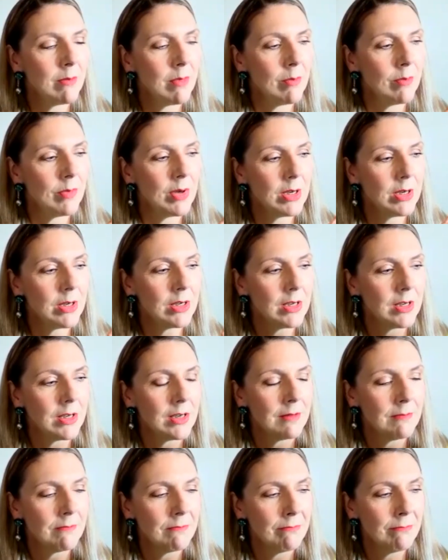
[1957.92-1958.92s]
remember
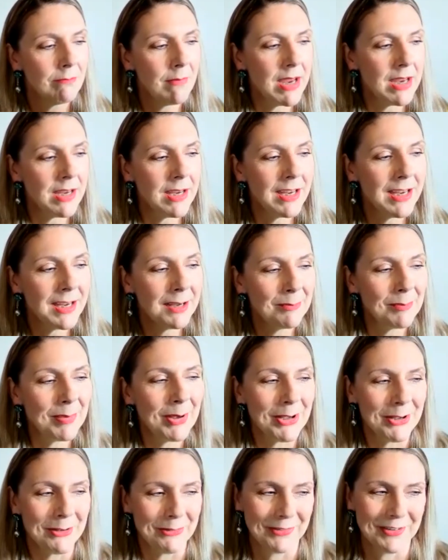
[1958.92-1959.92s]
making
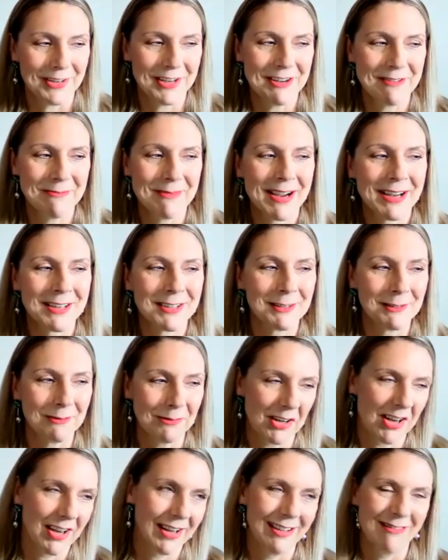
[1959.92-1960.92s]
perfume out of
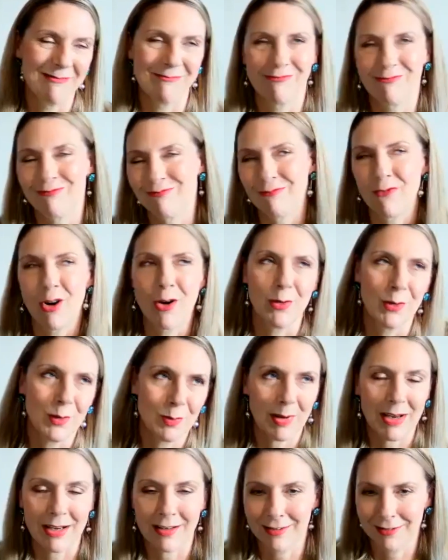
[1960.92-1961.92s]
like rose
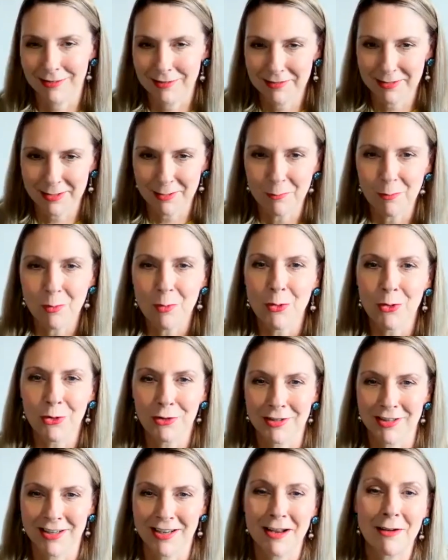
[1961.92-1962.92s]
petals and
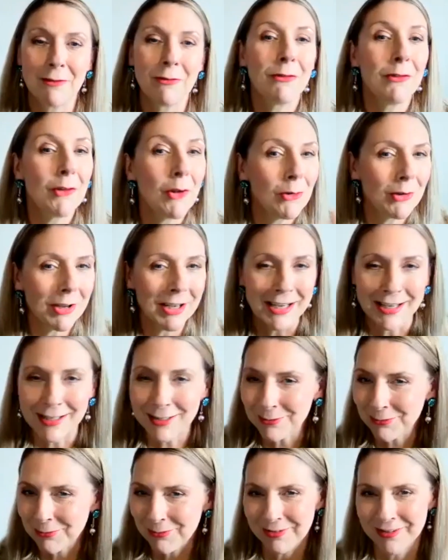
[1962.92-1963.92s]
water and flogging it
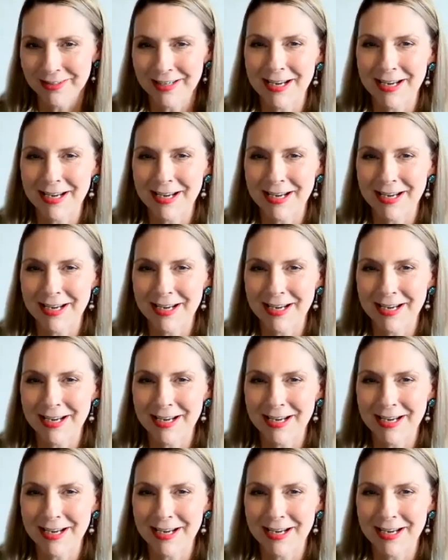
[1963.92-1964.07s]
to all the